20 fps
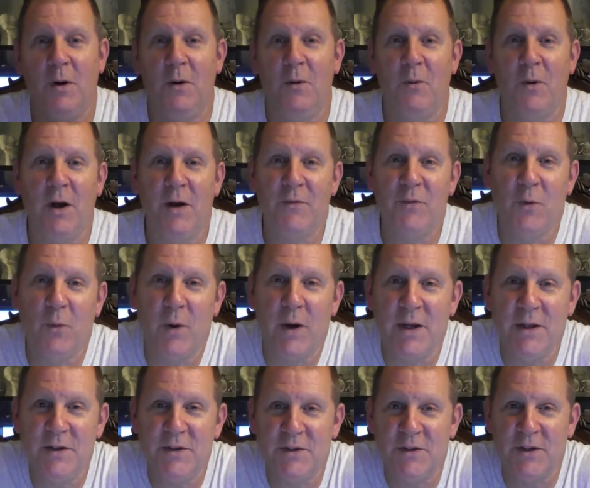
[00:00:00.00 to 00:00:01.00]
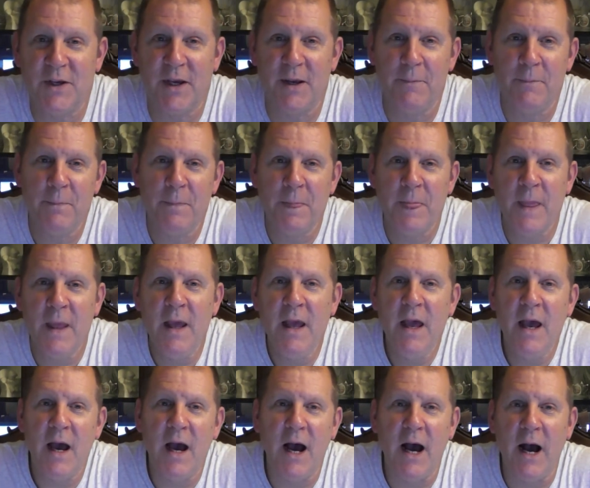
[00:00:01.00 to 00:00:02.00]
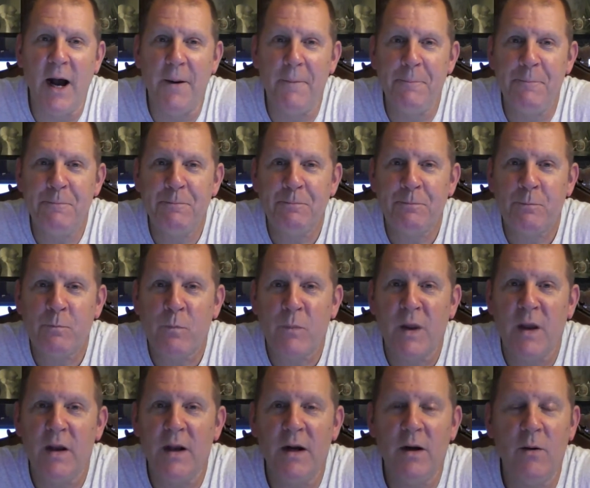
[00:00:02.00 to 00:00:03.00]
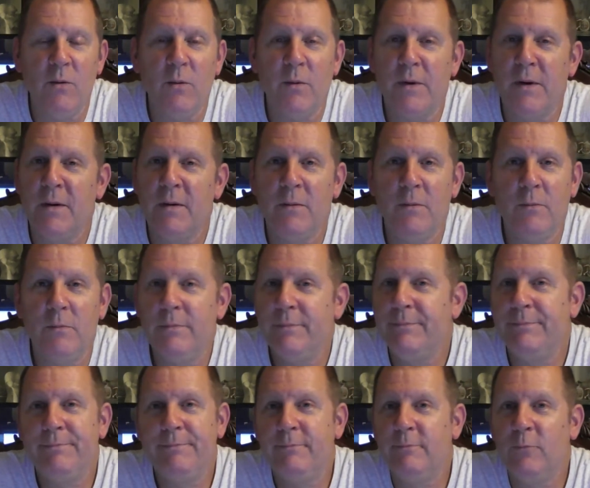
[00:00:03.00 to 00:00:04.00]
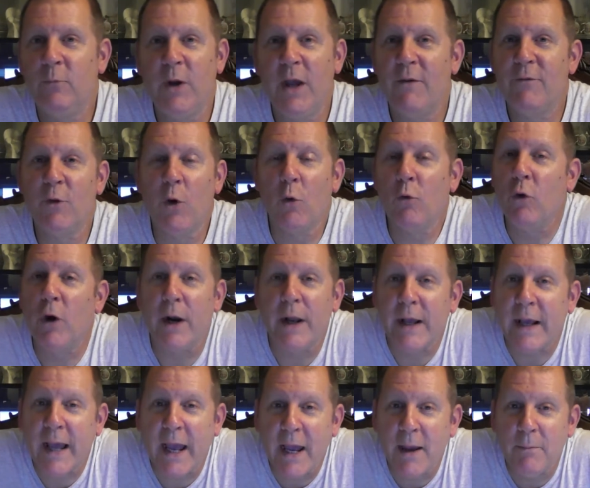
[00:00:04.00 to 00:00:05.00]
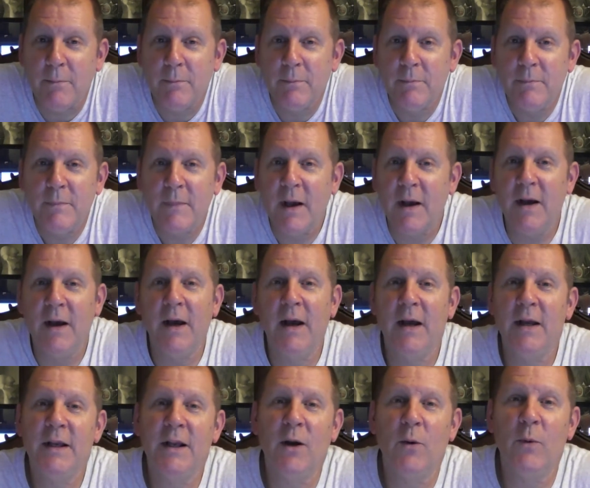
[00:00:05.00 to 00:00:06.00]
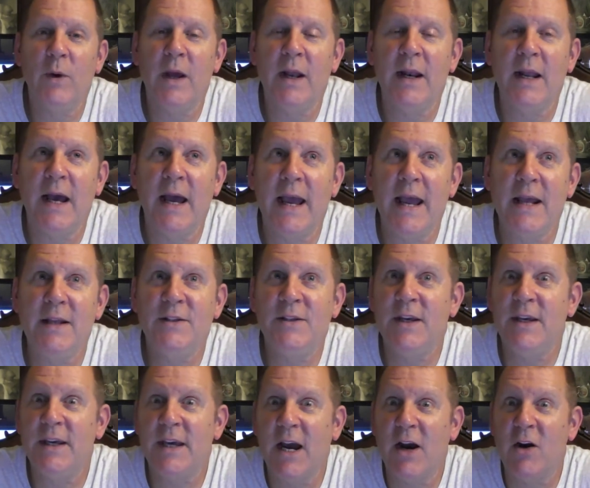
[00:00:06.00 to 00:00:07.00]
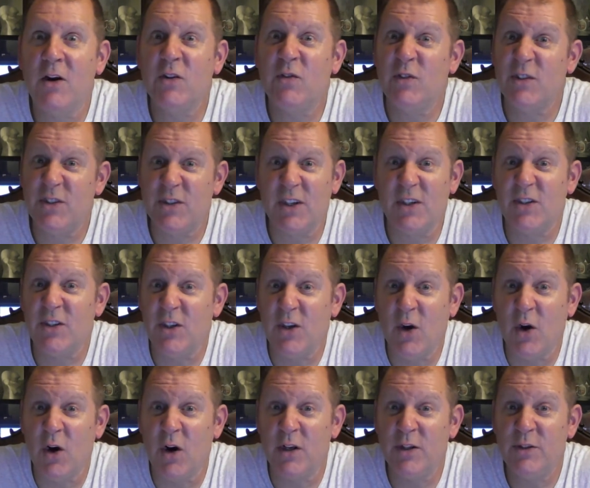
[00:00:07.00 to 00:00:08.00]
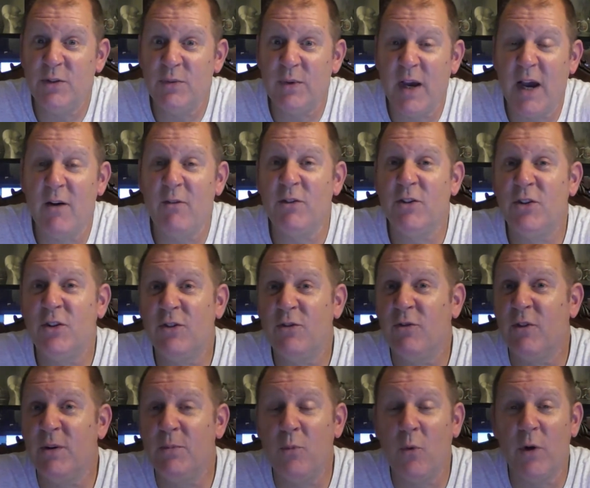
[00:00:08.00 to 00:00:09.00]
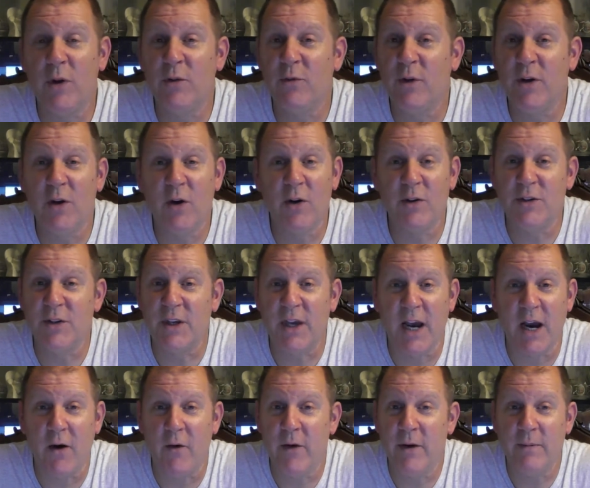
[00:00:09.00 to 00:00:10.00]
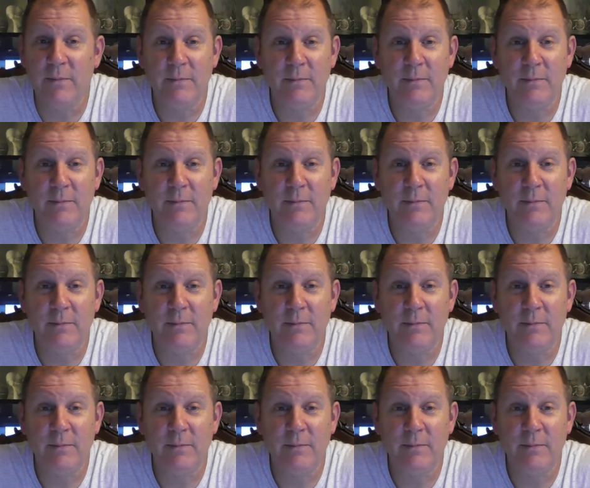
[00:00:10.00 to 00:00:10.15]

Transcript: we'll have to wait and see. Um, you know, we have no running game. You know, we had uh, 18 carries for 60 yards, average 3.3 yards a carry.